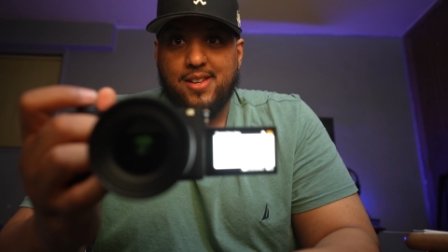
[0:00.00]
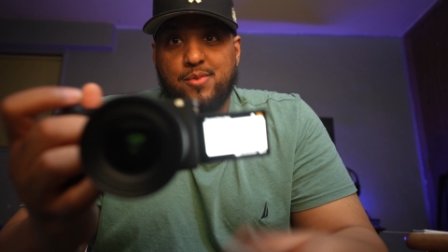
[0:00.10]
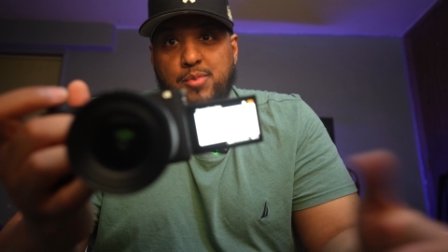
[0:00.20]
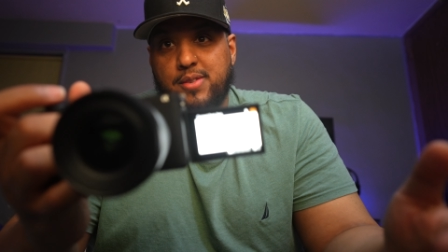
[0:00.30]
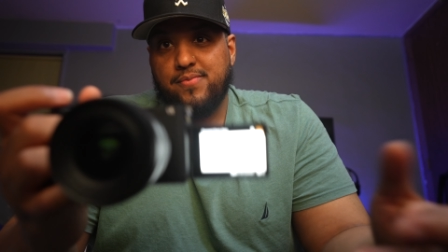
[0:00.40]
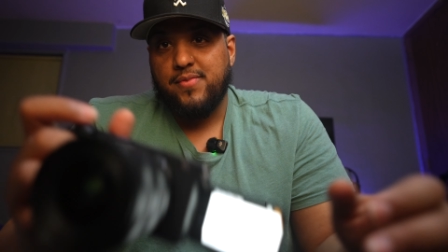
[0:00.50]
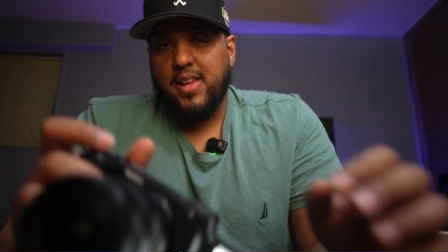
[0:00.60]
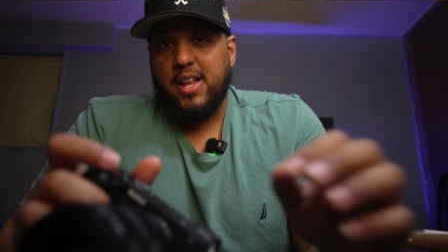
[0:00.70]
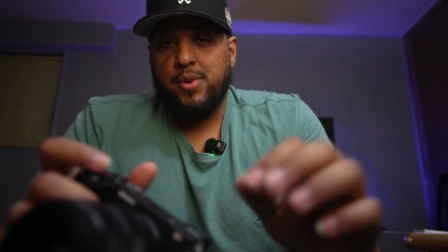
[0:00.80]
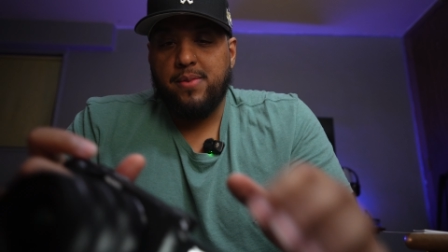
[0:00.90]
But
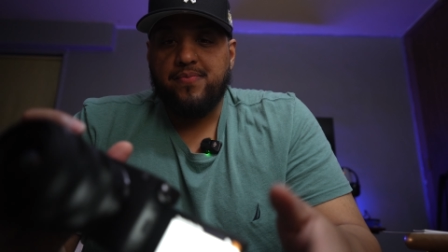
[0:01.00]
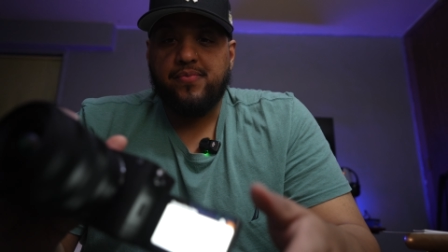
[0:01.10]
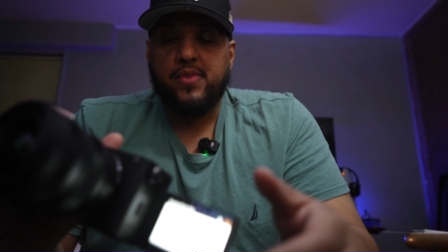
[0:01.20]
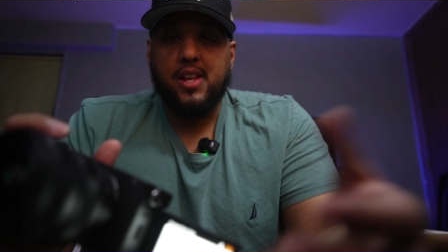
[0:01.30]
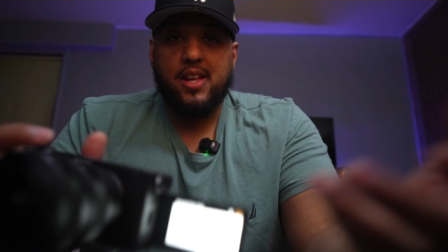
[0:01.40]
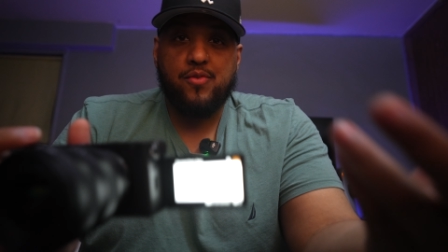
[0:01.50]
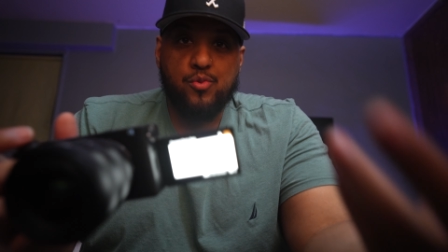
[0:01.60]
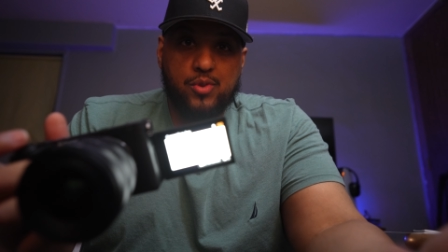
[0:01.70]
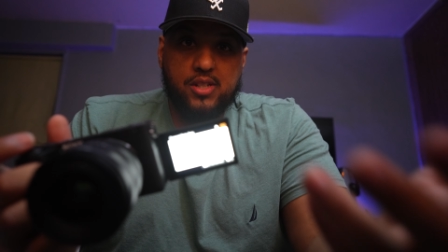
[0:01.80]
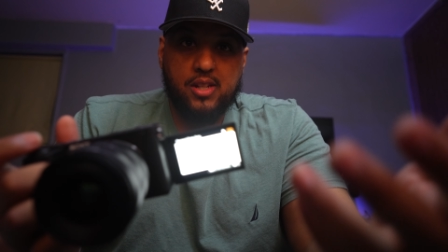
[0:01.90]
anyway, if you
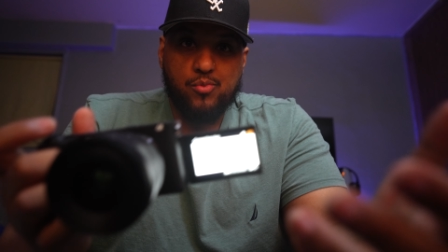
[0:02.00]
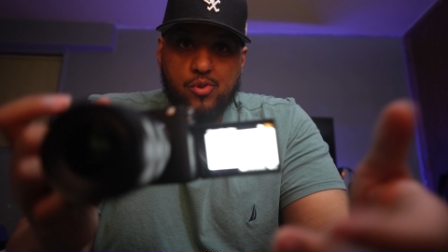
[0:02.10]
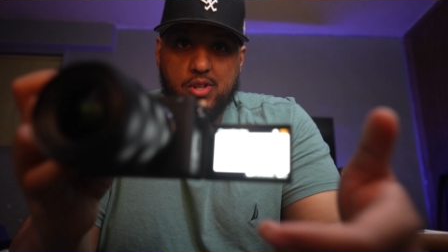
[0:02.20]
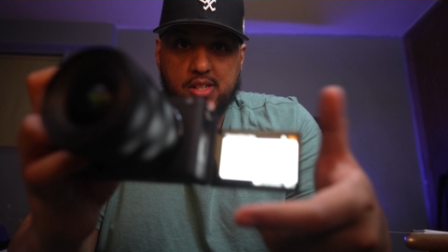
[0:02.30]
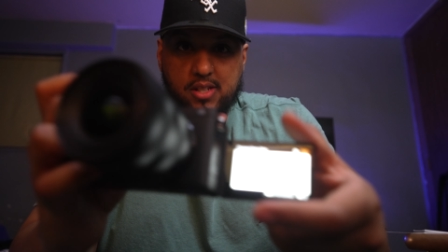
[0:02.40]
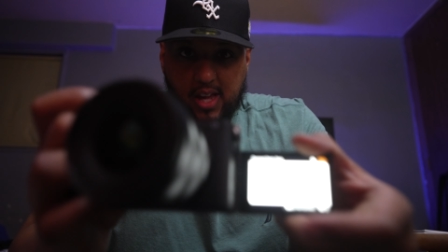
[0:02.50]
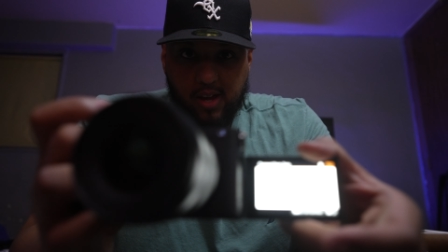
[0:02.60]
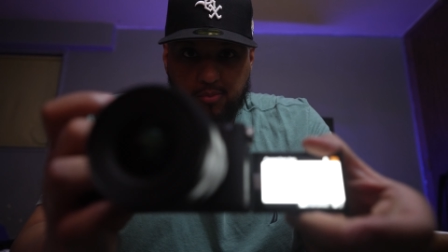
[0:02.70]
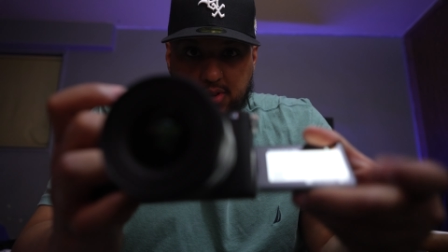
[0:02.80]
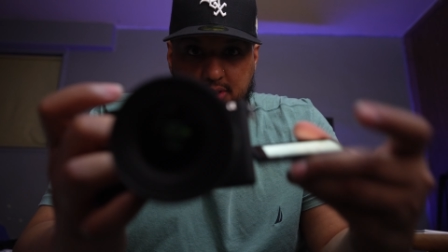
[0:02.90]
want to see more on this
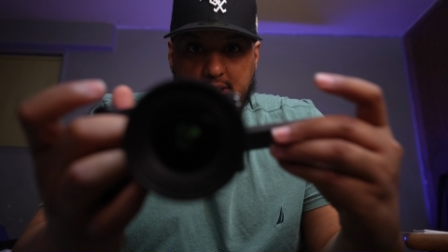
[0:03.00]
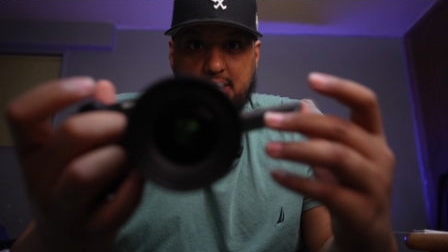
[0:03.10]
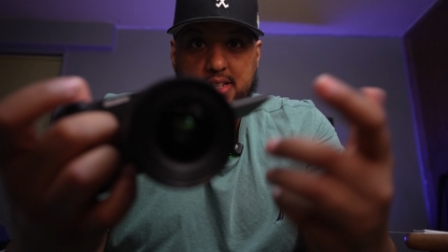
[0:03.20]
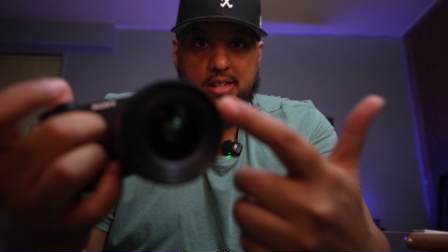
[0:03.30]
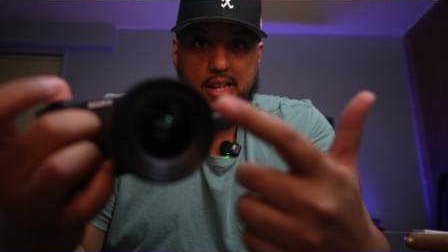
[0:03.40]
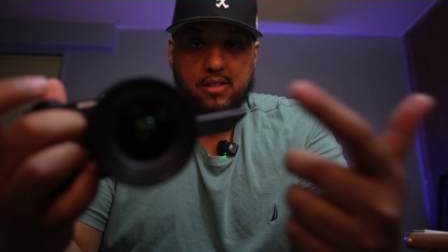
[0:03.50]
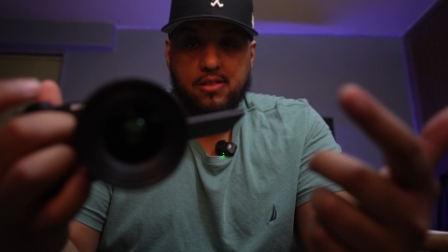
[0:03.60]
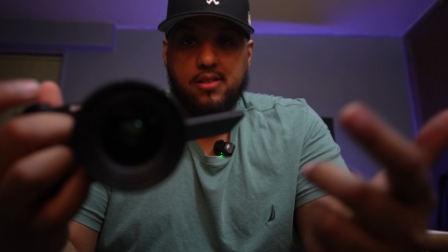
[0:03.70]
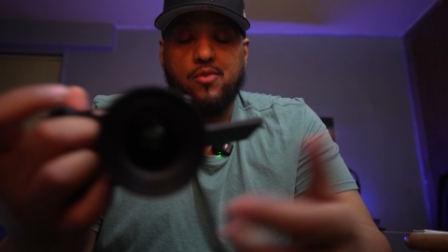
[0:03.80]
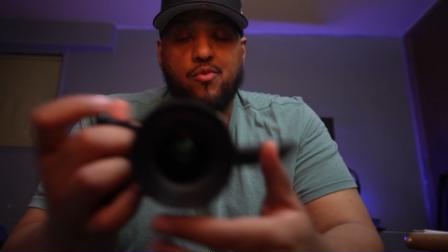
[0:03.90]
camera and this
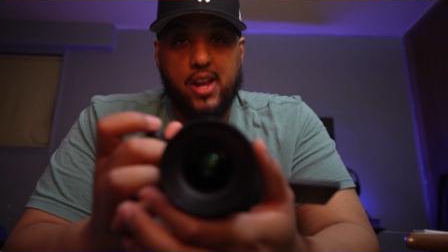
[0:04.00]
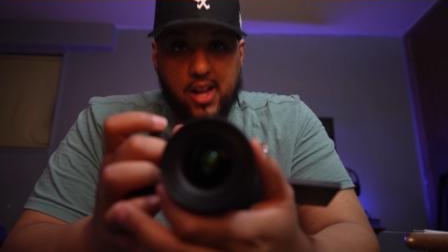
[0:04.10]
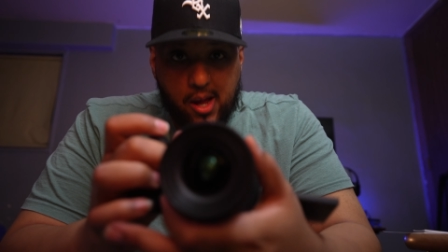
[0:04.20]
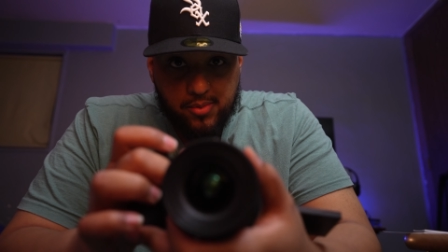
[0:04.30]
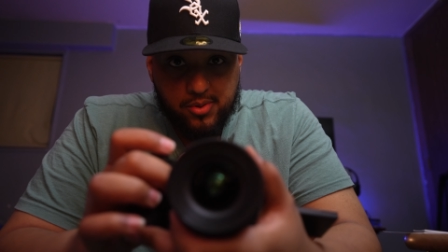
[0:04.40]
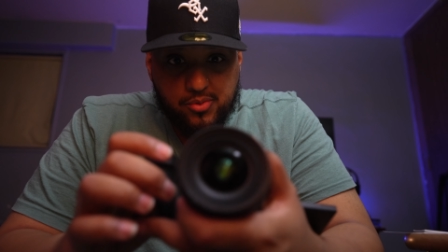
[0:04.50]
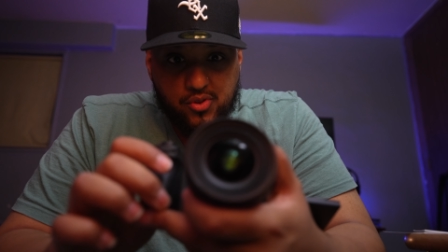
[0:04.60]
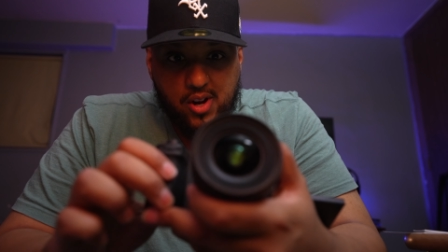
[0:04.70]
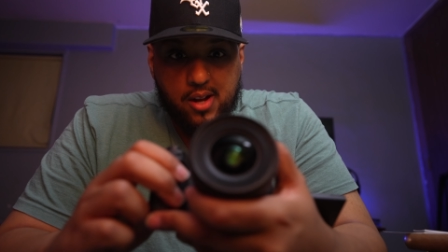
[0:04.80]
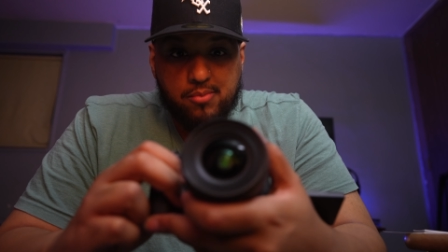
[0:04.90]
lens, rate, comment,
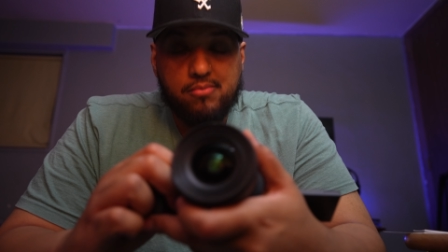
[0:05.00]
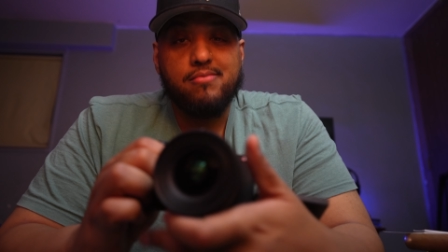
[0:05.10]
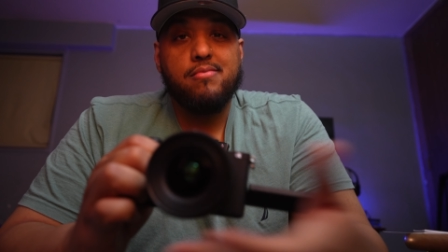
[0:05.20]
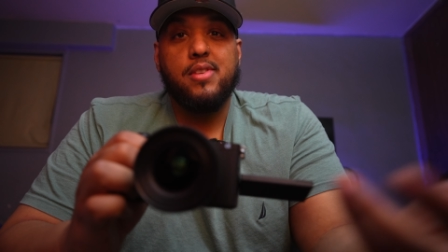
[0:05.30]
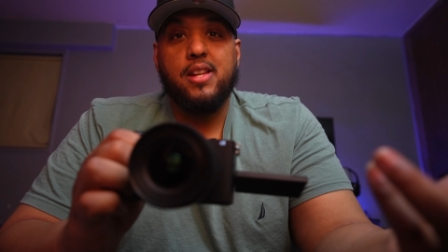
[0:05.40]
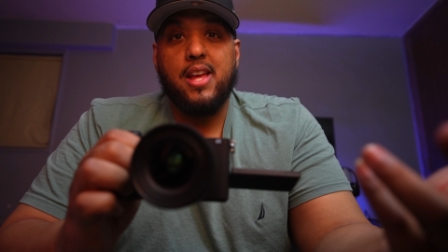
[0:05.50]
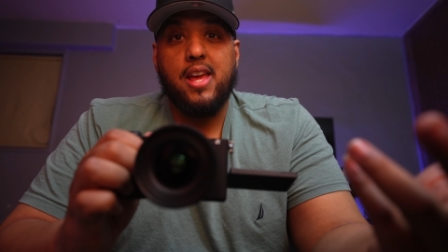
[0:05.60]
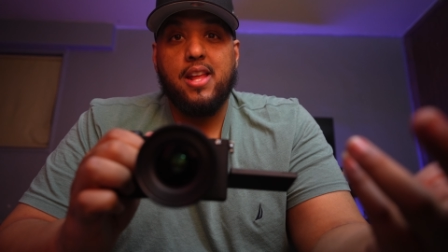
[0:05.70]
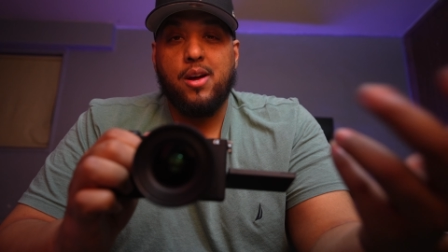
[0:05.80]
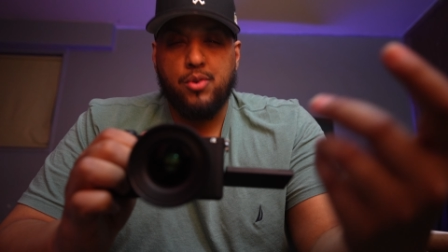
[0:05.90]
subscribe,
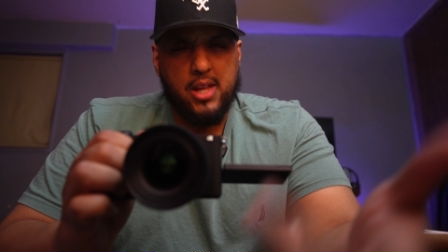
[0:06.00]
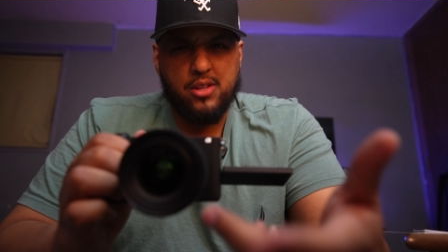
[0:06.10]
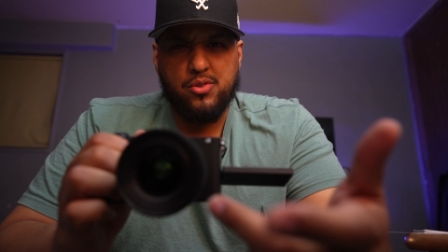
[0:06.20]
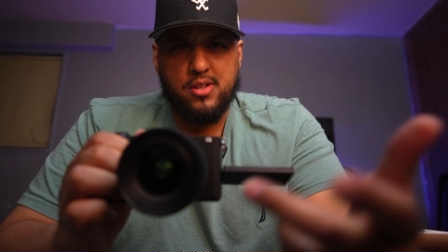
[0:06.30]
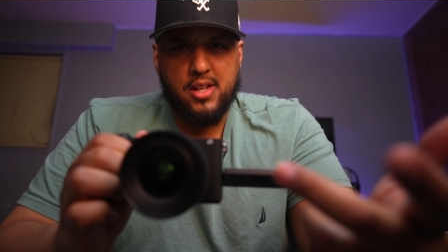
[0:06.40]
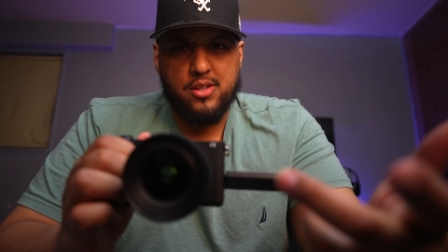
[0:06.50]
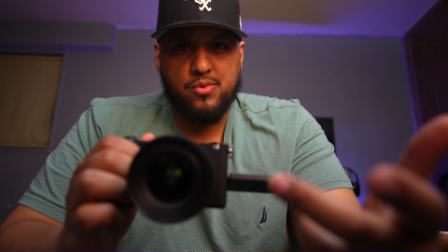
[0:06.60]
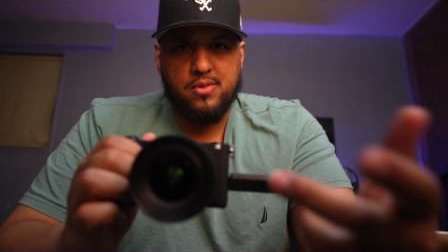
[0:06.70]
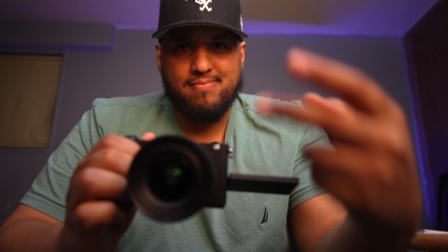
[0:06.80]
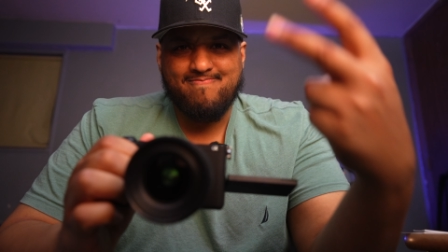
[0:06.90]
and I will catch you on the next one.